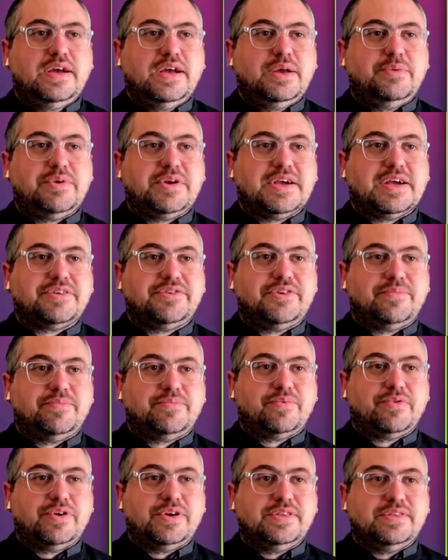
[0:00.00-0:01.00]
and we can actually
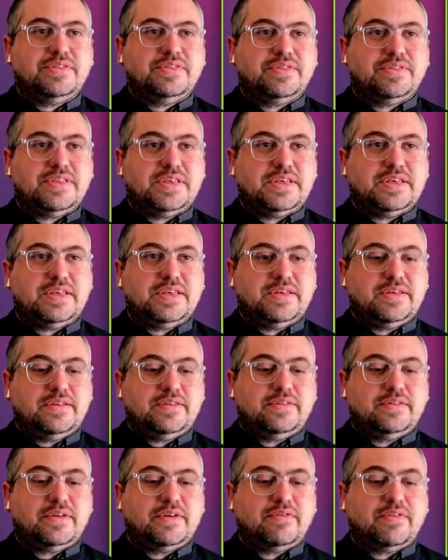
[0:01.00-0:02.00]
print
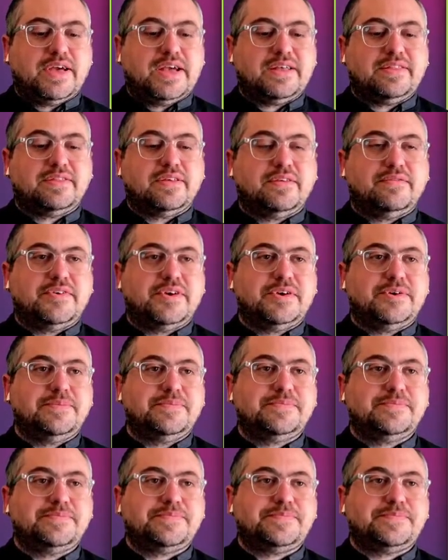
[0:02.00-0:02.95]
the length of it.